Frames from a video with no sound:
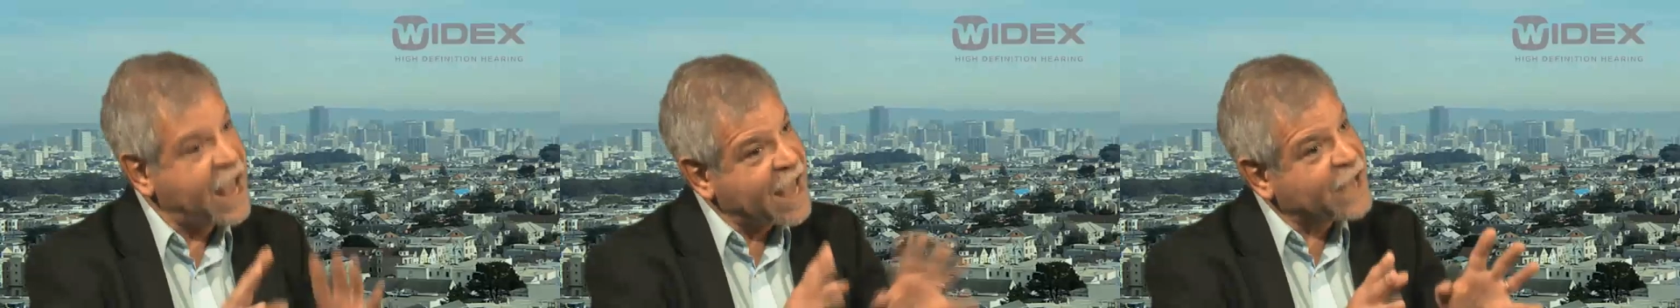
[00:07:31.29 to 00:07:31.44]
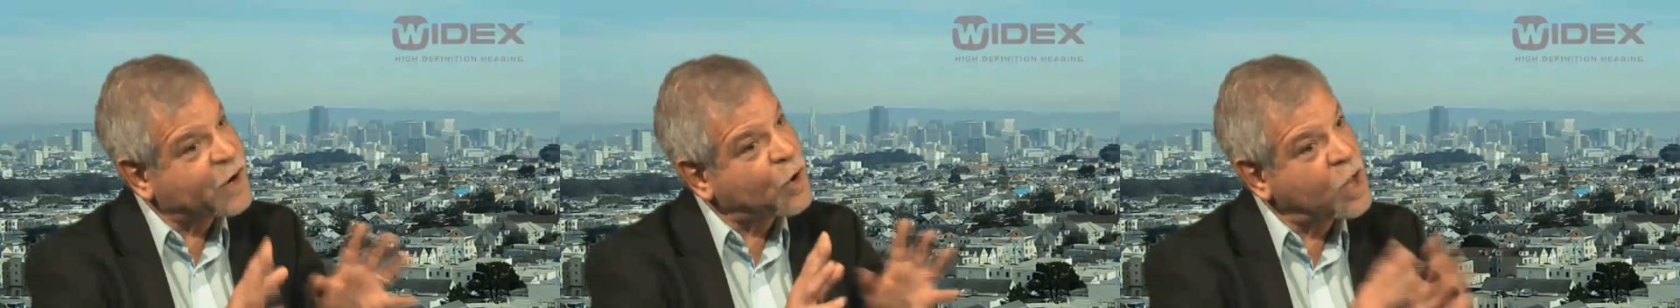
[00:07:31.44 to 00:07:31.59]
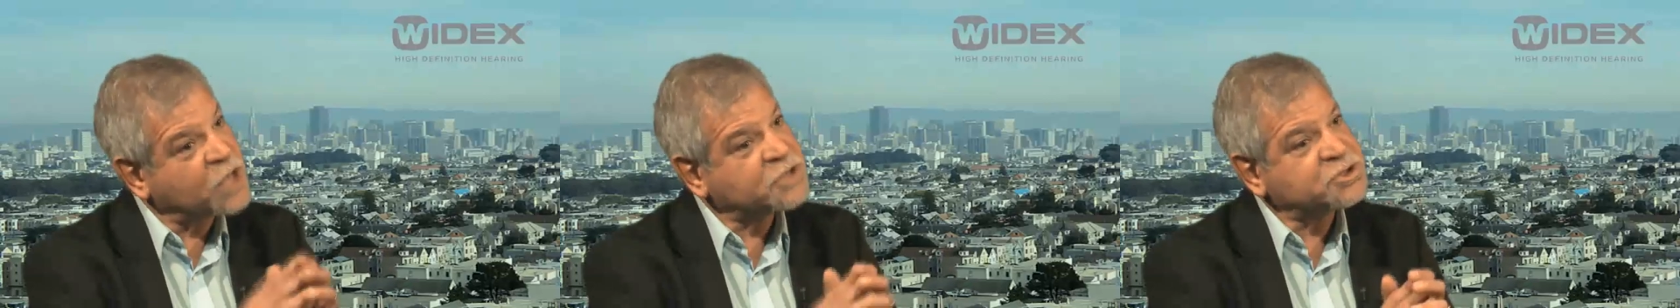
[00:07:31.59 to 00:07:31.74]

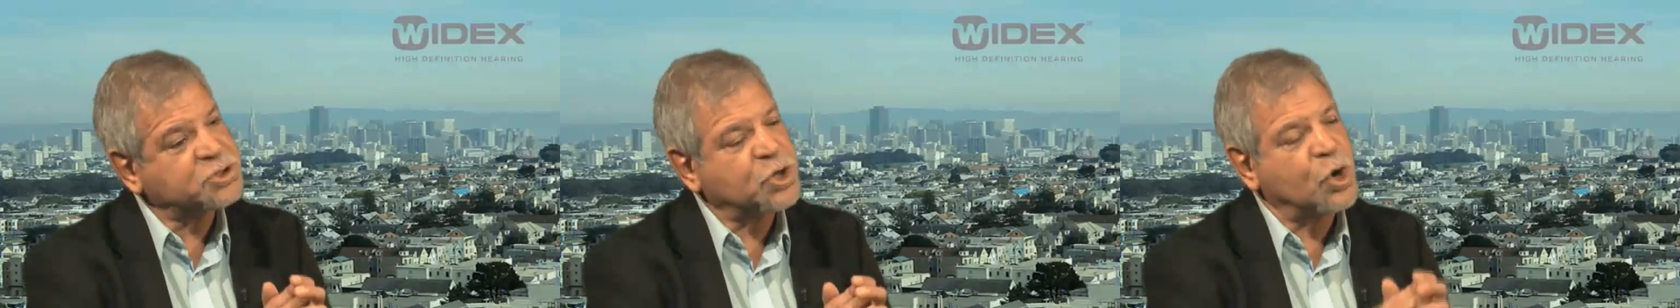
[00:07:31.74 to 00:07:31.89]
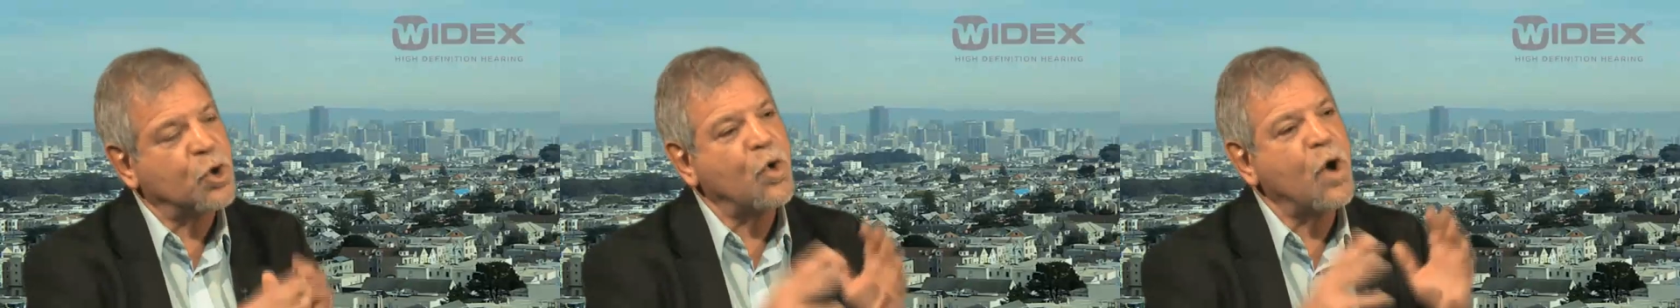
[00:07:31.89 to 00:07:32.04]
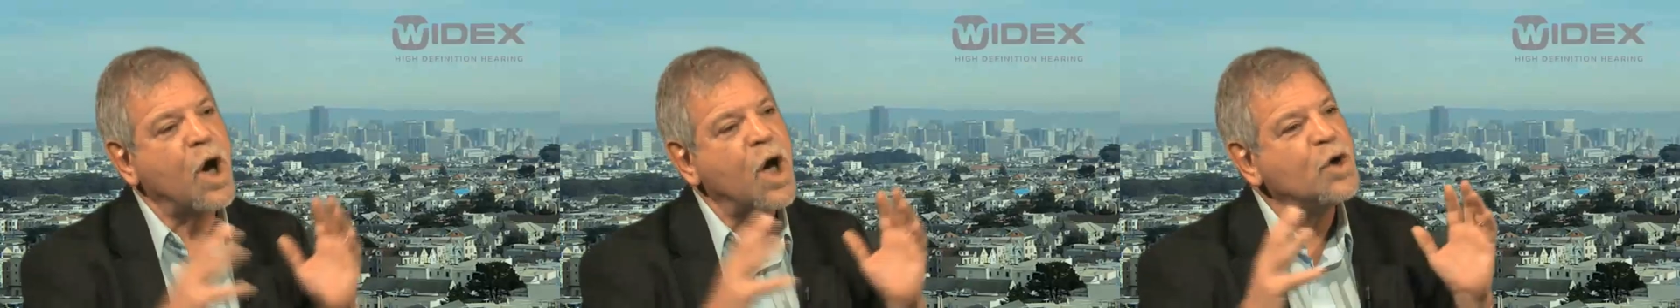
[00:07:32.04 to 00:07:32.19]
and
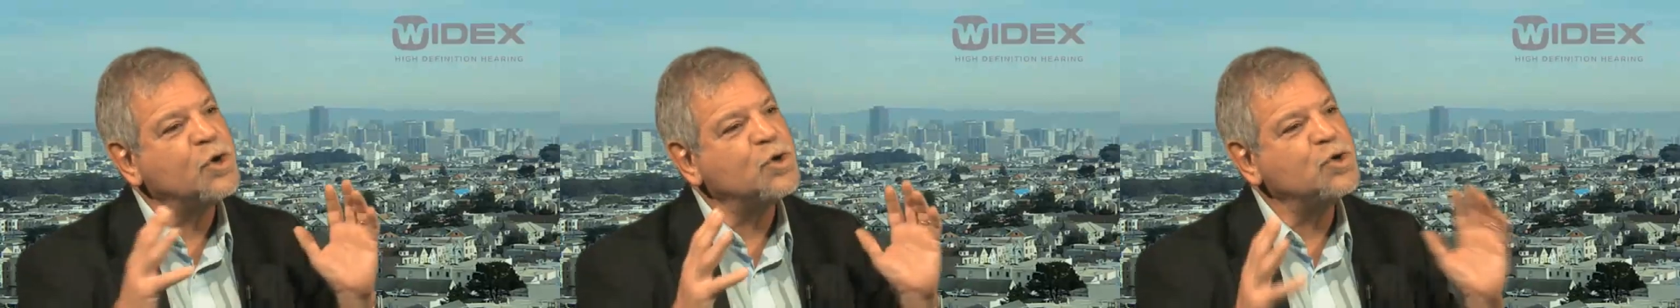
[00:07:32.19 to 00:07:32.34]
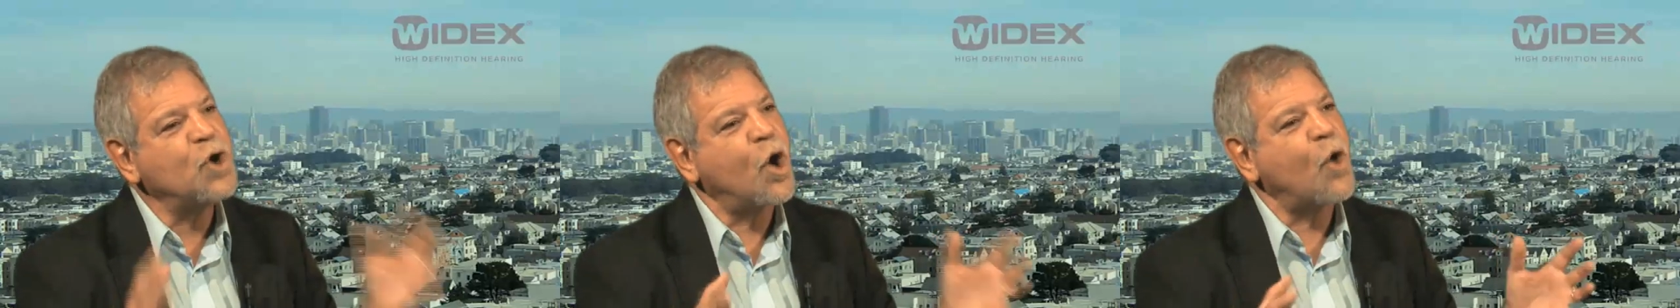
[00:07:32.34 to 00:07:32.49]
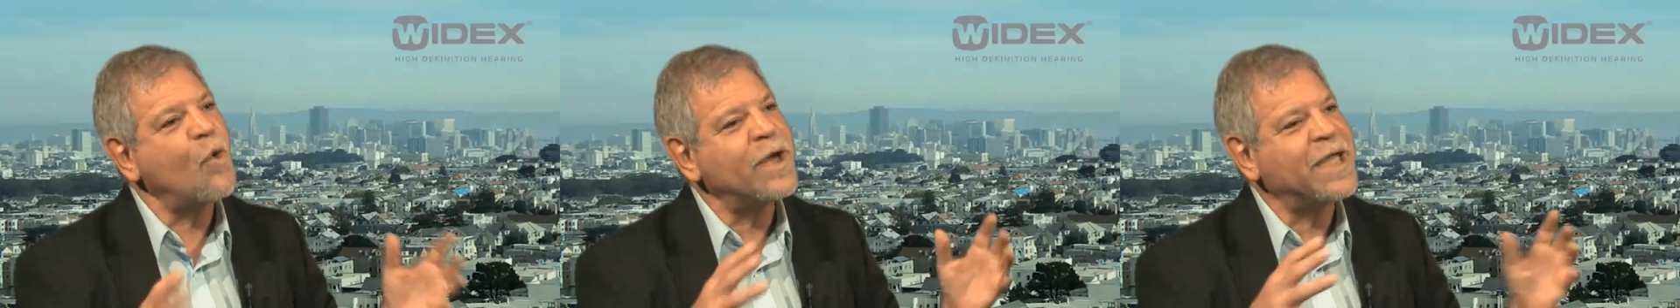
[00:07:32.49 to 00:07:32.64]
also
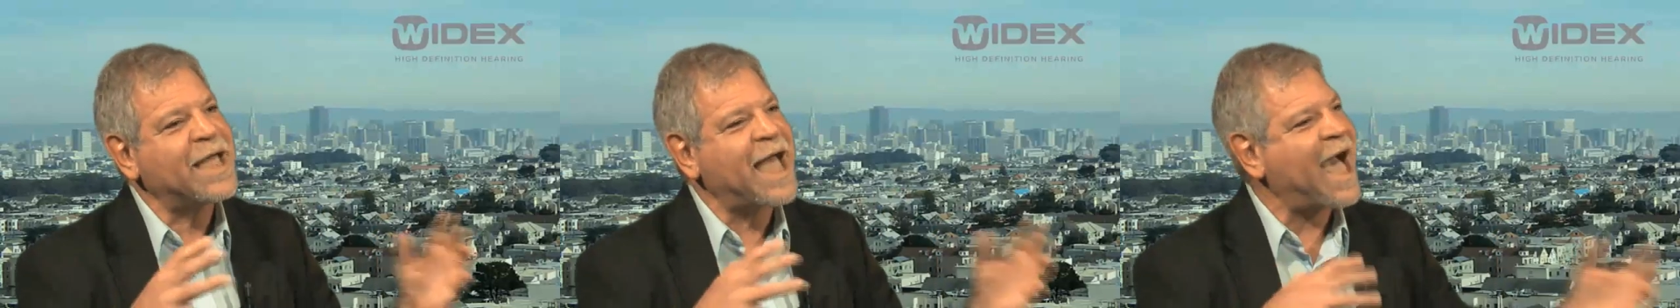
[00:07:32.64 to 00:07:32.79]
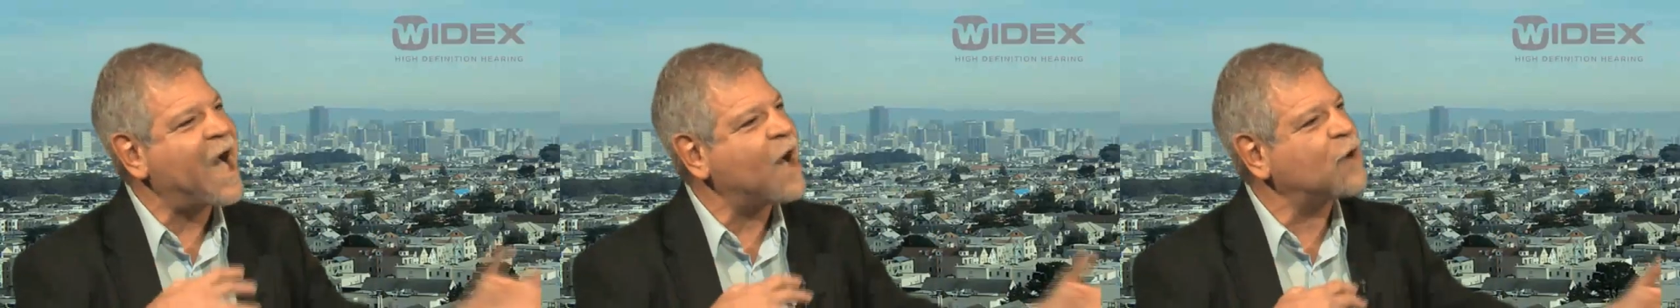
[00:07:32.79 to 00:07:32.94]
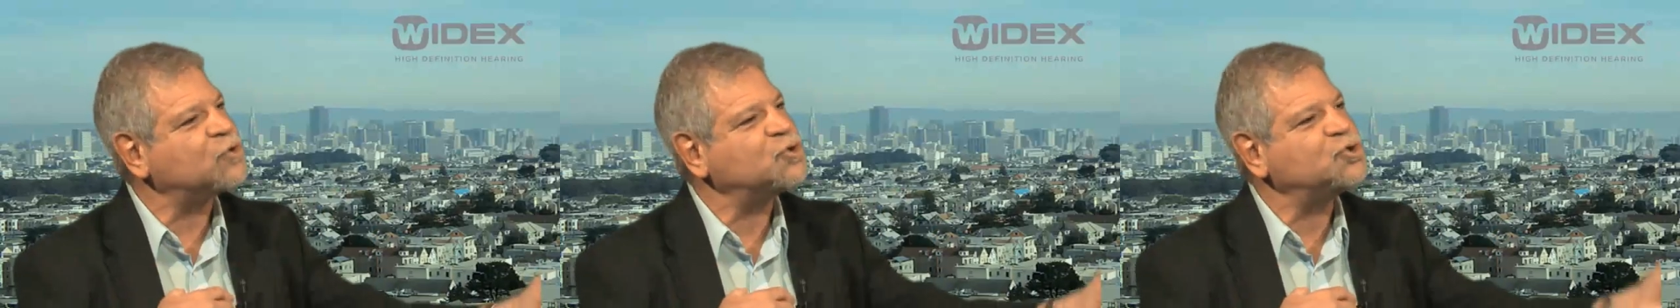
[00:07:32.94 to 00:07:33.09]
knowing
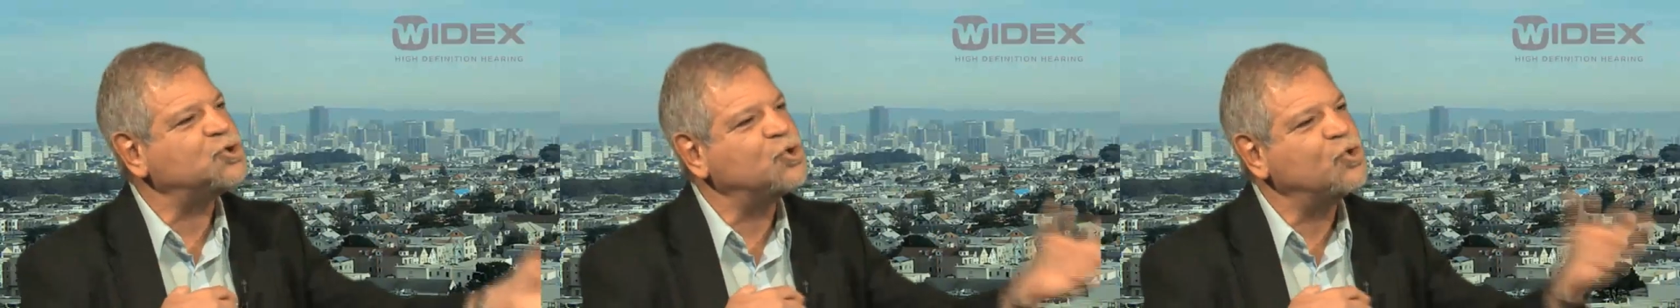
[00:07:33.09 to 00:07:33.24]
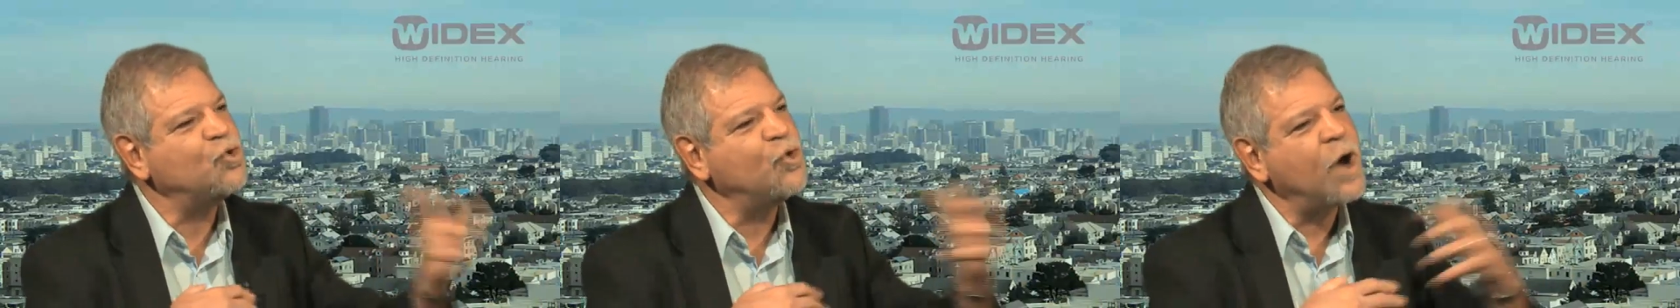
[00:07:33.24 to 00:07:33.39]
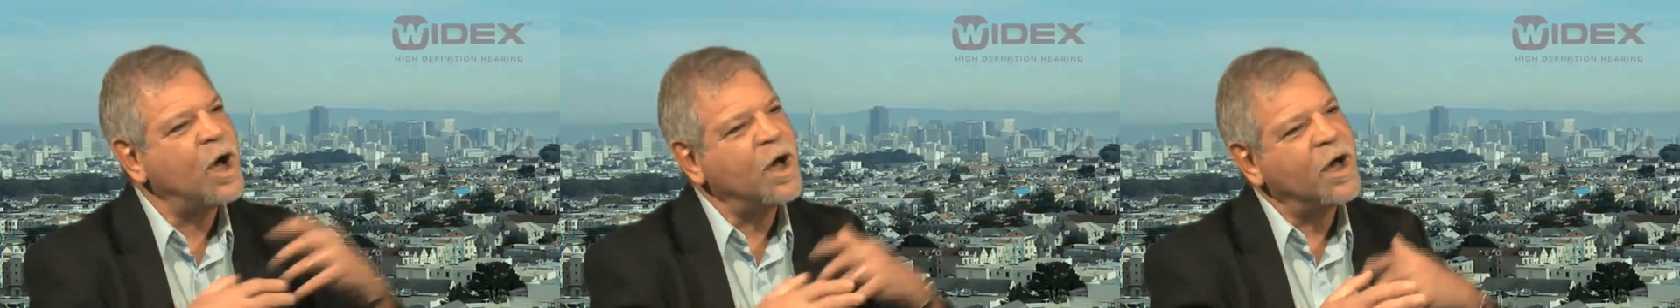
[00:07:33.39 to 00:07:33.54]
how
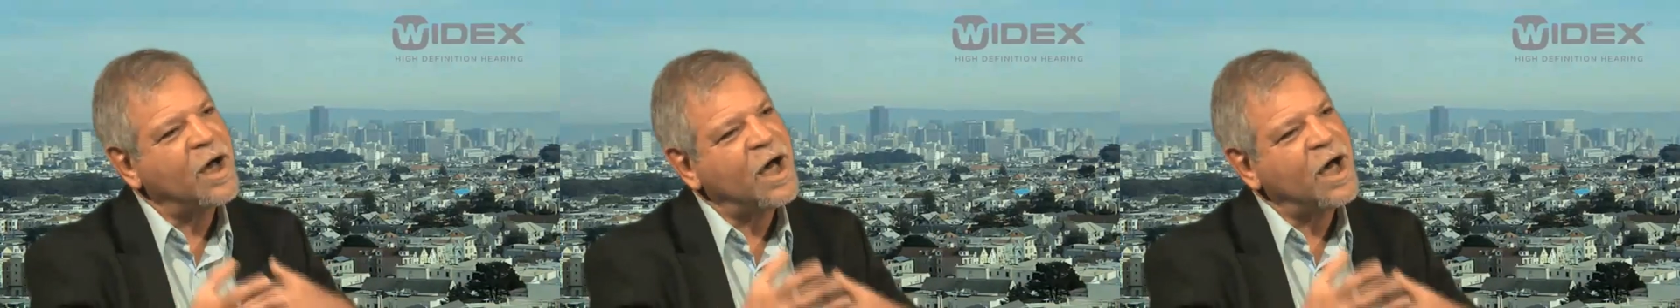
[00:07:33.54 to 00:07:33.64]
to